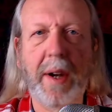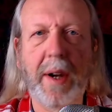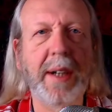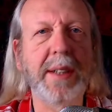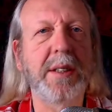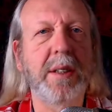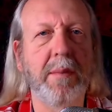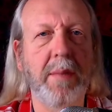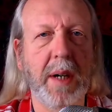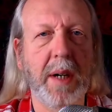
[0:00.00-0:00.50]

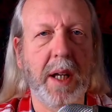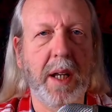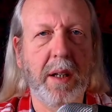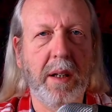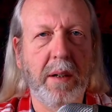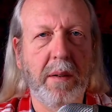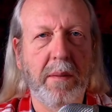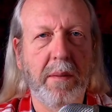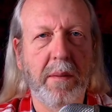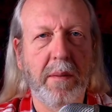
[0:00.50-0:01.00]

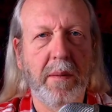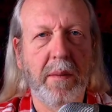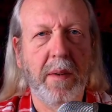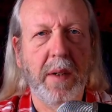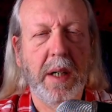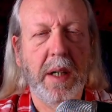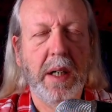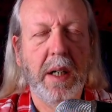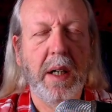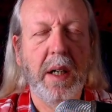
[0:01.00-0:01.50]
underestimated.
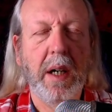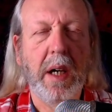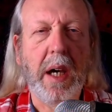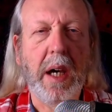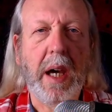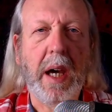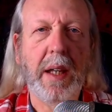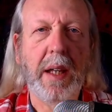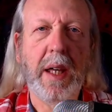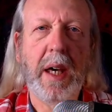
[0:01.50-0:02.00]

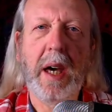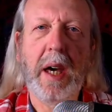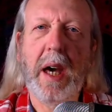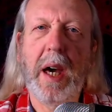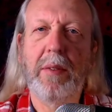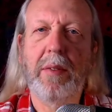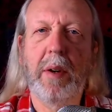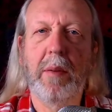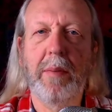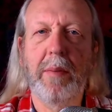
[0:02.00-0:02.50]

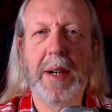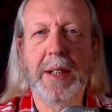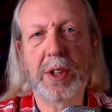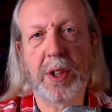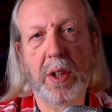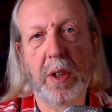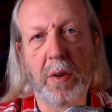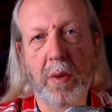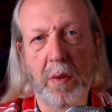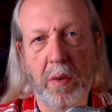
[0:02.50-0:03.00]
And they have a
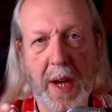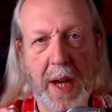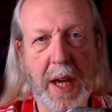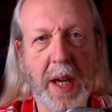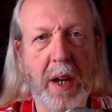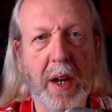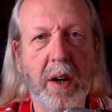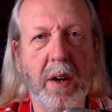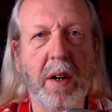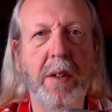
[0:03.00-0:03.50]
much
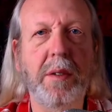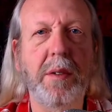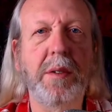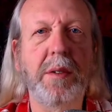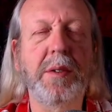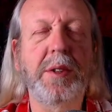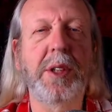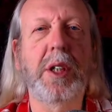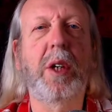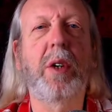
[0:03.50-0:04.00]

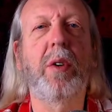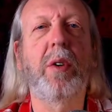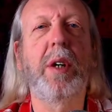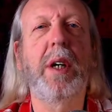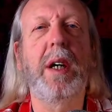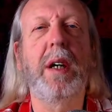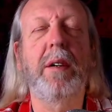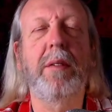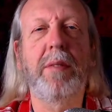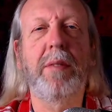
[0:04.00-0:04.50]
greater
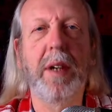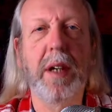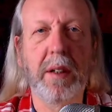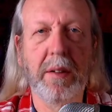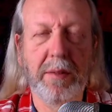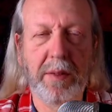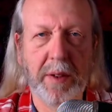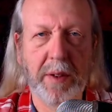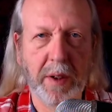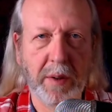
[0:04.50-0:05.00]
degree
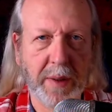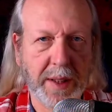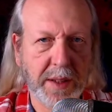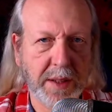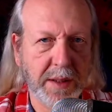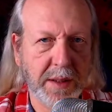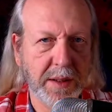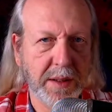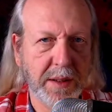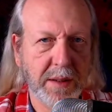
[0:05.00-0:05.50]
of
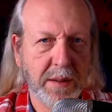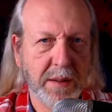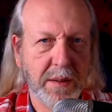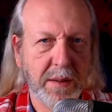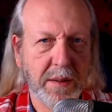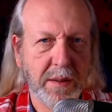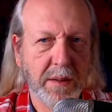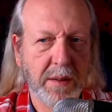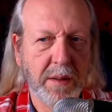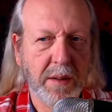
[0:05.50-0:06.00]

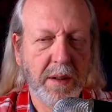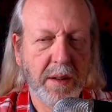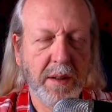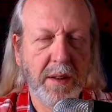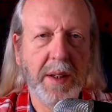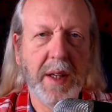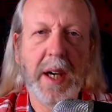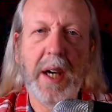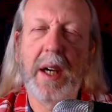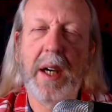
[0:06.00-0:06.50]
influence
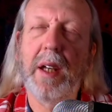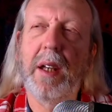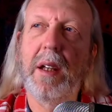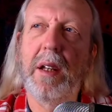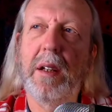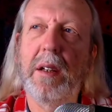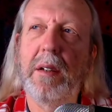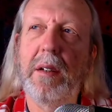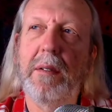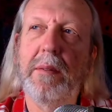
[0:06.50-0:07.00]

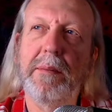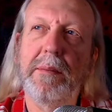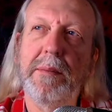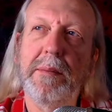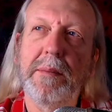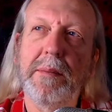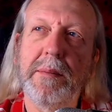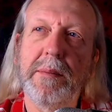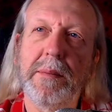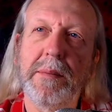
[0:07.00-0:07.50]
than
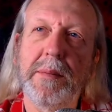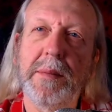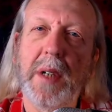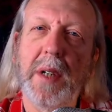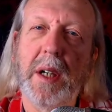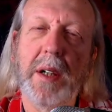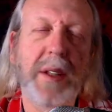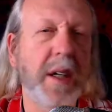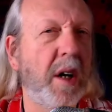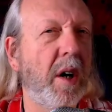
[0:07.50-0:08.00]

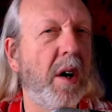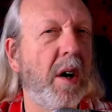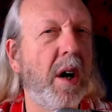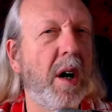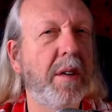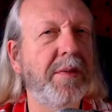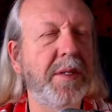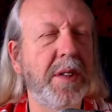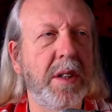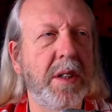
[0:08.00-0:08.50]
I think